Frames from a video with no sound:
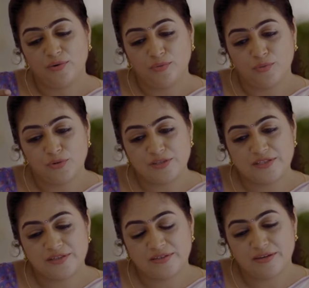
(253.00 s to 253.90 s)

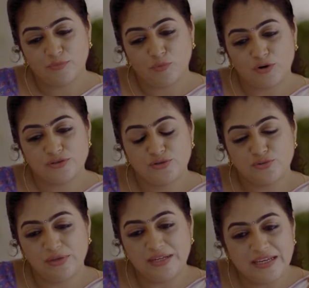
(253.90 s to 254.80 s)
was
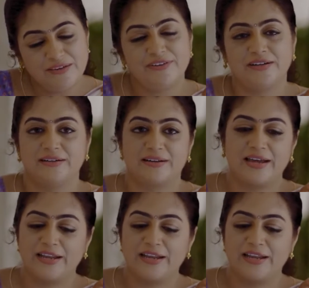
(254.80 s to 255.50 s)
to leave her